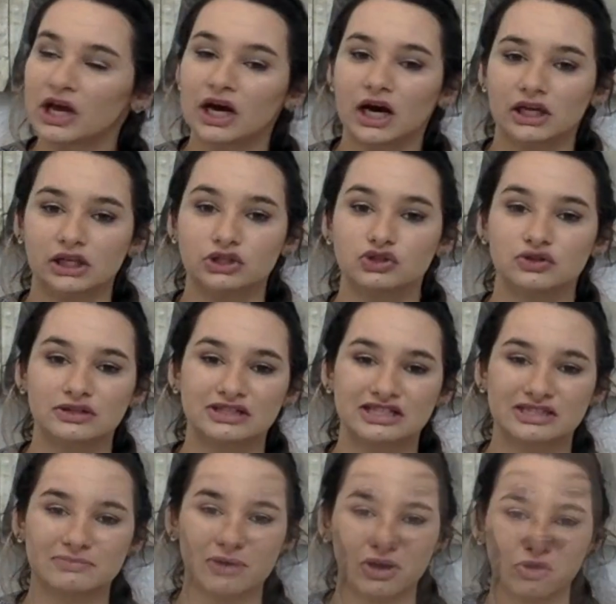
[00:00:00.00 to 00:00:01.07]
unless you can
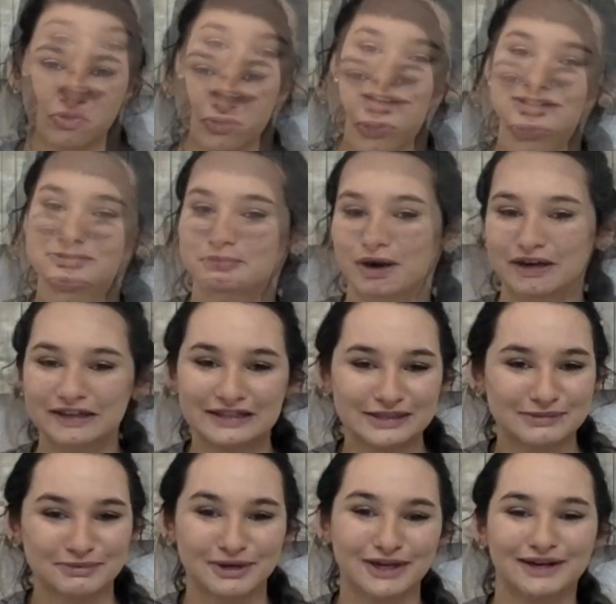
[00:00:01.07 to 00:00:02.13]
smell Axe body
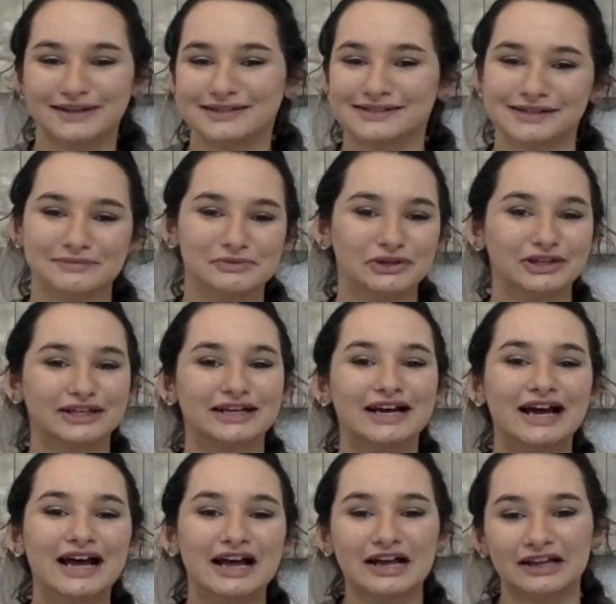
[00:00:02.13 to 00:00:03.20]
spray on someone,
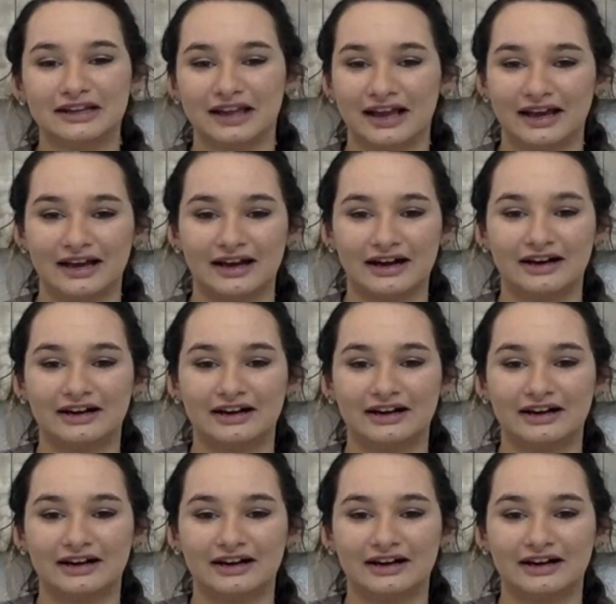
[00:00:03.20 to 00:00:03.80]
like,